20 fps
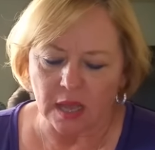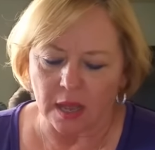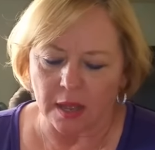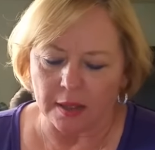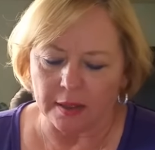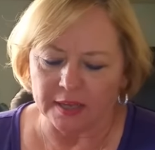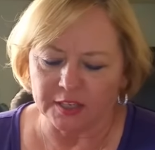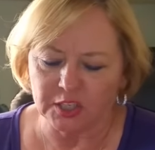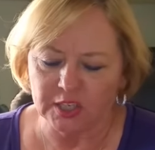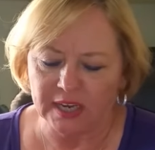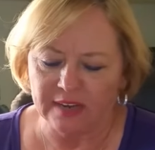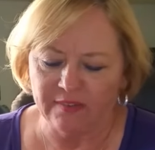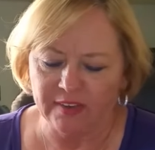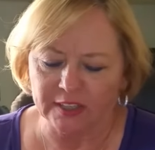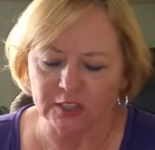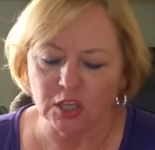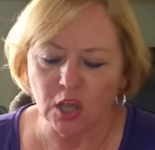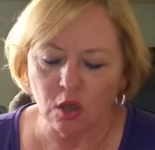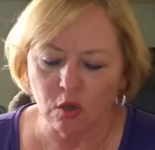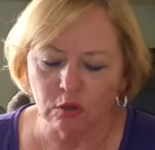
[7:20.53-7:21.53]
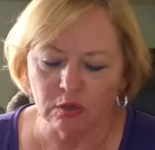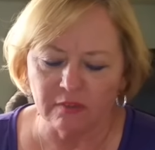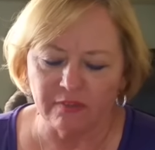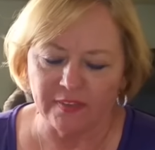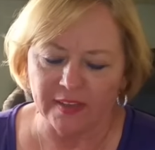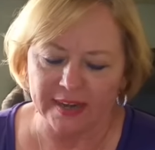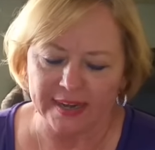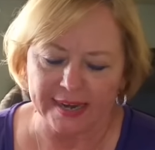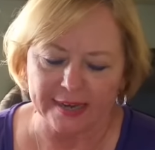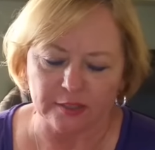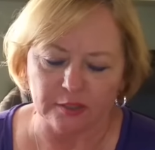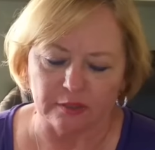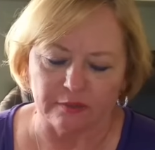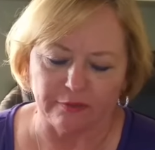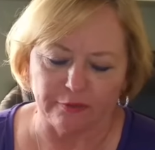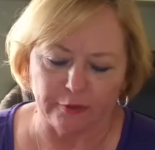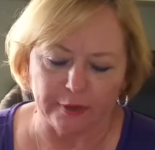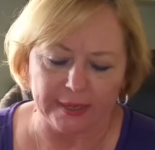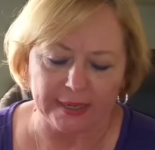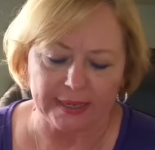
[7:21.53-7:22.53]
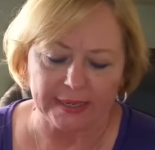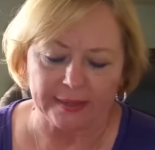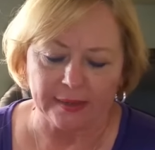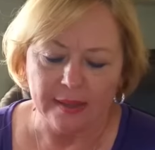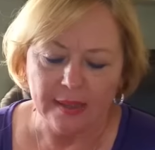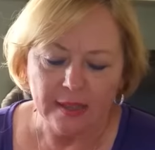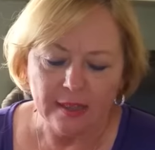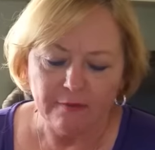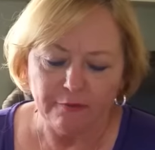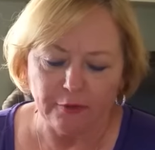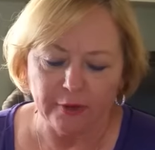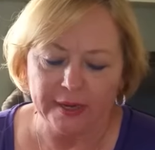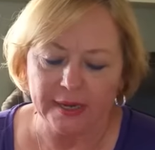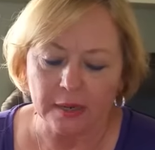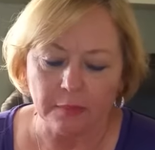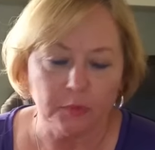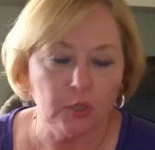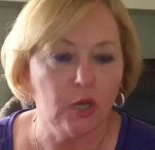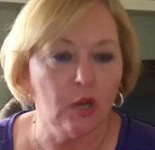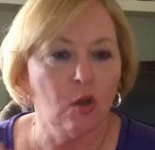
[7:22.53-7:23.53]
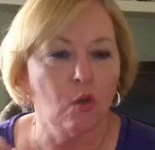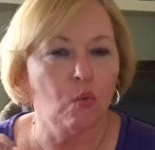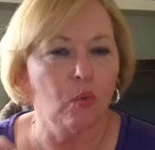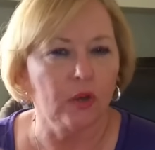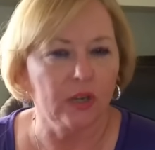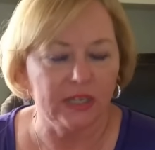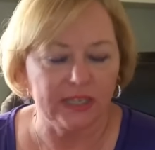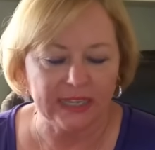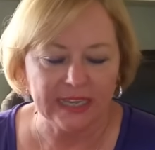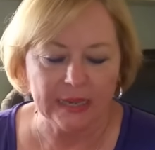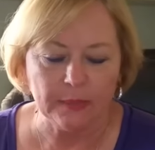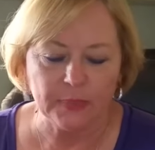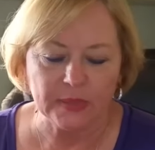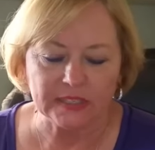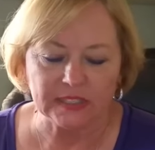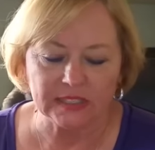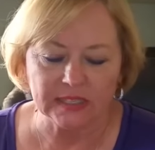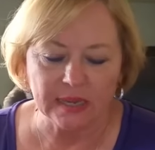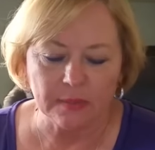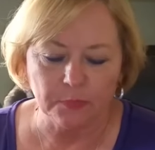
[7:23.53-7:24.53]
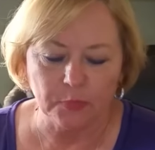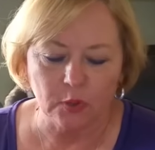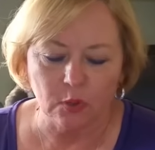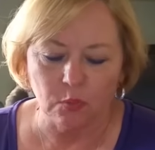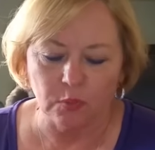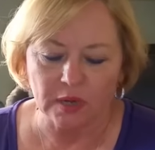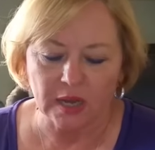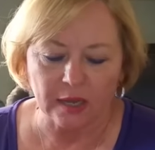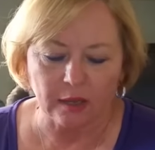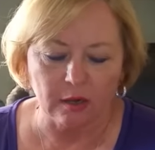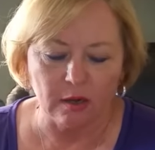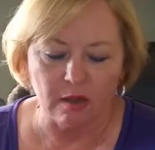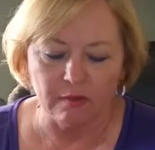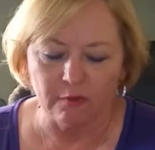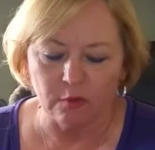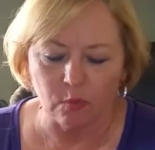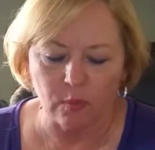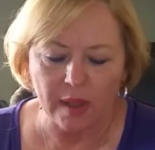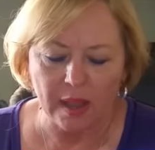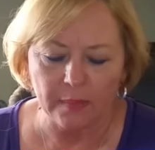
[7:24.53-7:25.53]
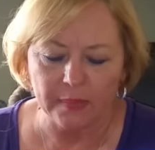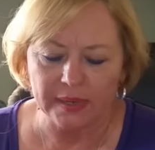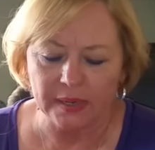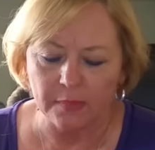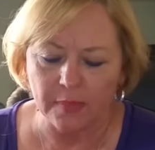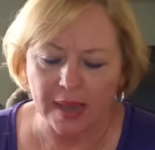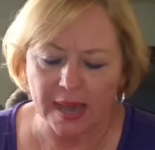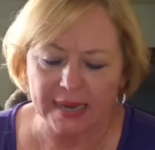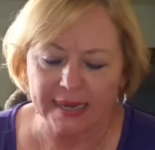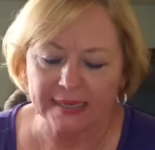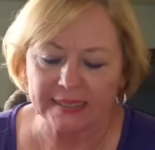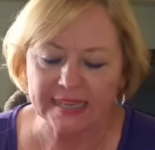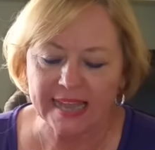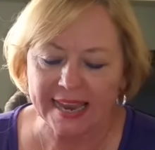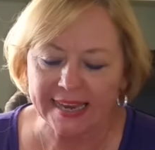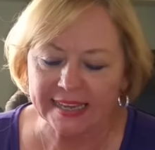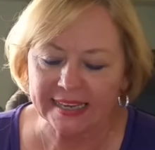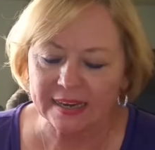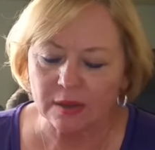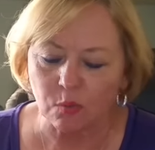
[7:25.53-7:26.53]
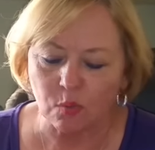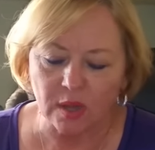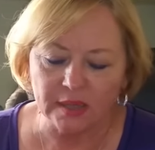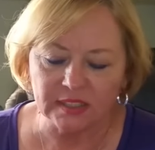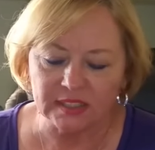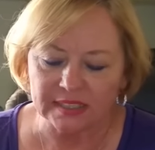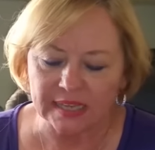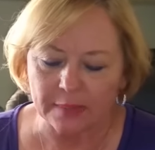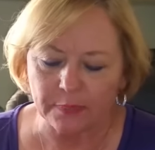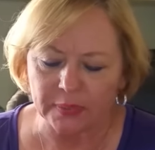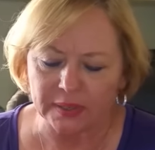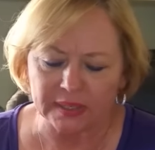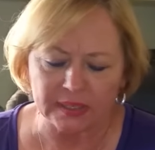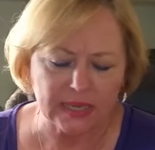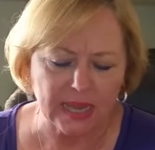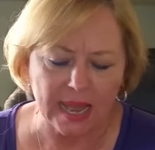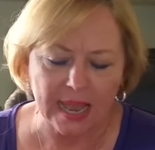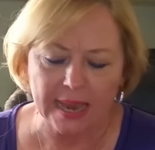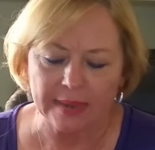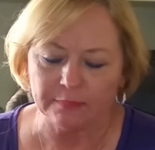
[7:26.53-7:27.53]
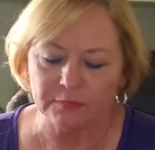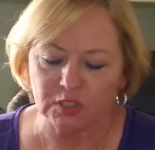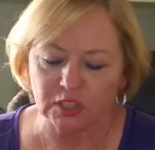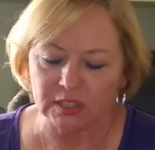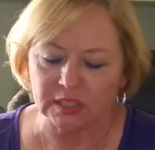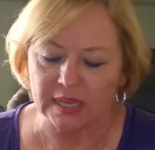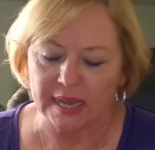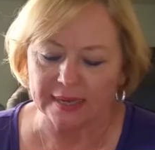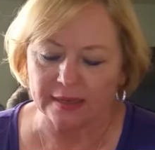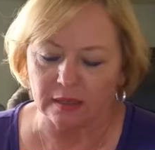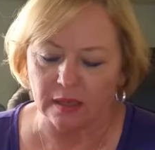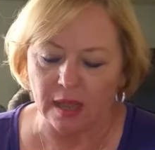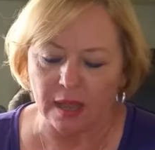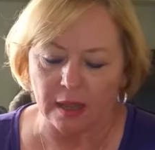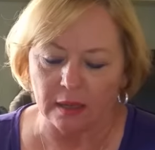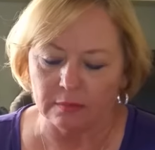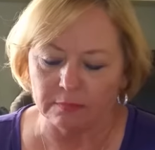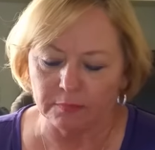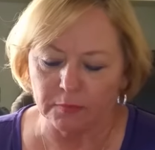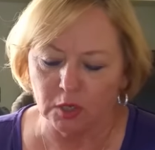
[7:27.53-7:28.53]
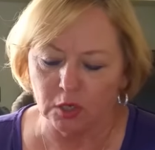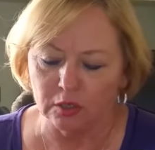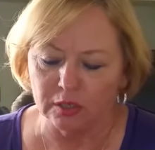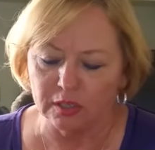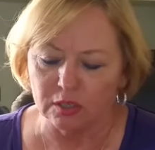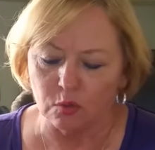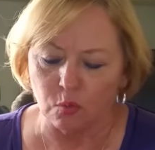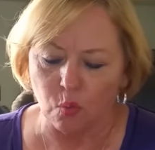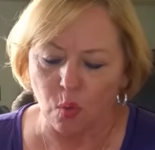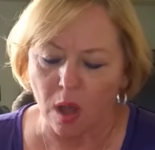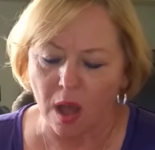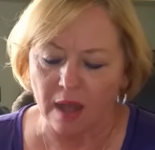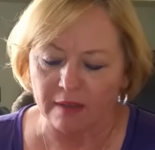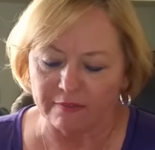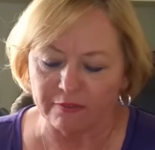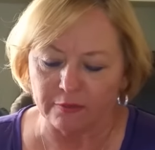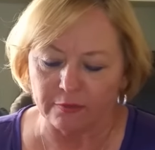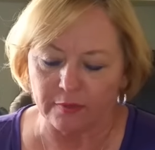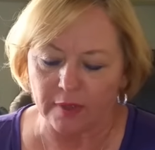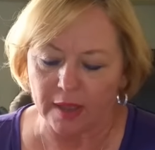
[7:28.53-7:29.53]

achieving total financial freedom. You know, we're going to keep it simple. We're not going to overwhelm anybody. Taking it one step at a time, just like learning to walk,